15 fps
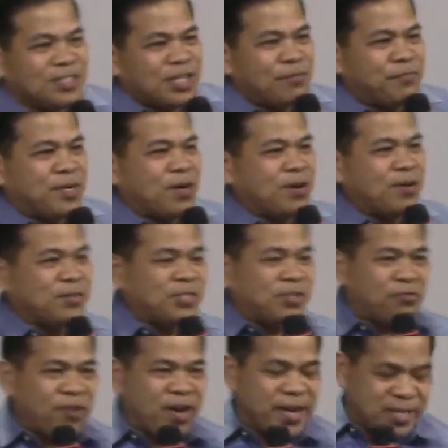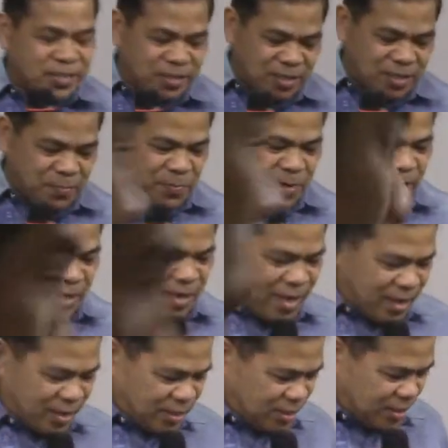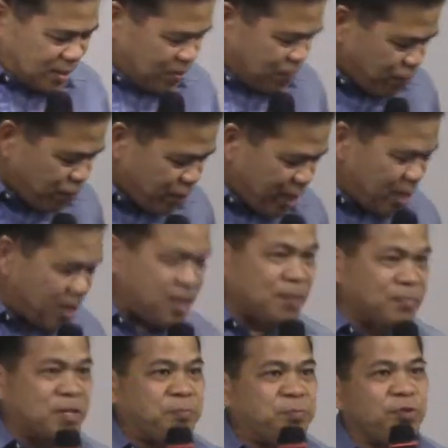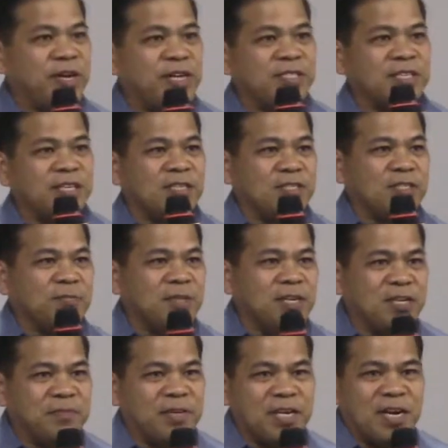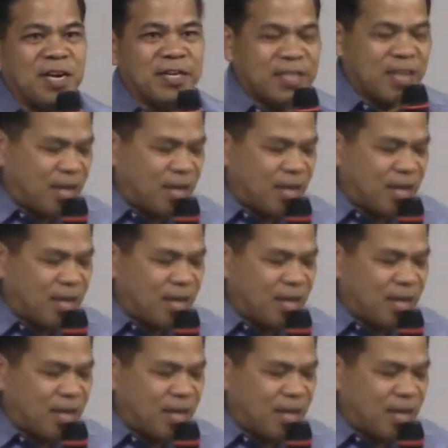Shall we all rise up and let us welcome the presence of the living God.